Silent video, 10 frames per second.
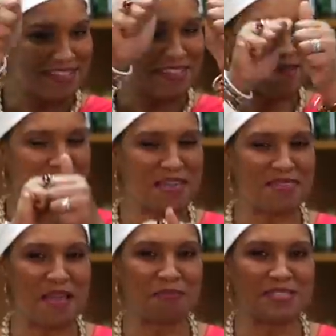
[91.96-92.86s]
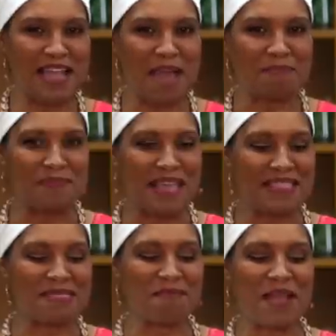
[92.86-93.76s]
give me a thumbs up,
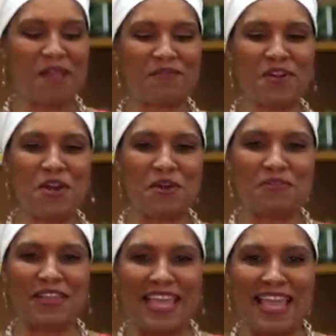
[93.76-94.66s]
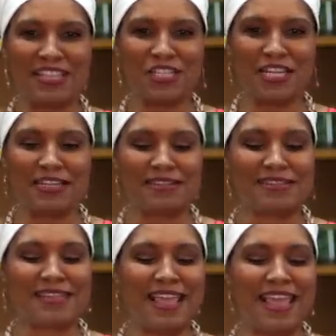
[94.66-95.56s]
hit the bell for
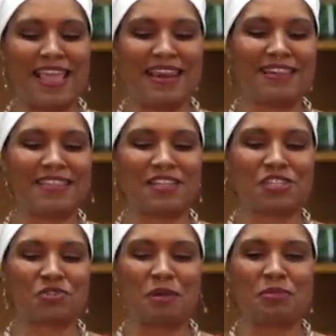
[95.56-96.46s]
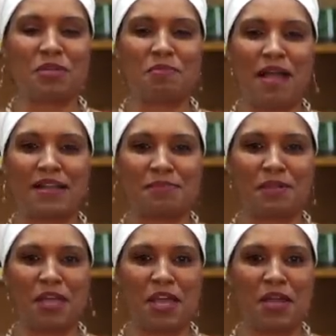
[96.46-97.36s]
notifications in the description box
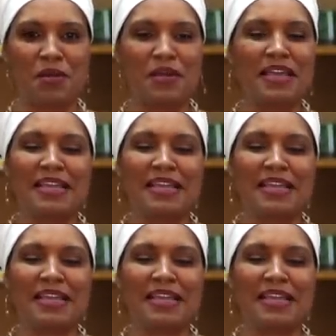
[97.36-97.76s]
below.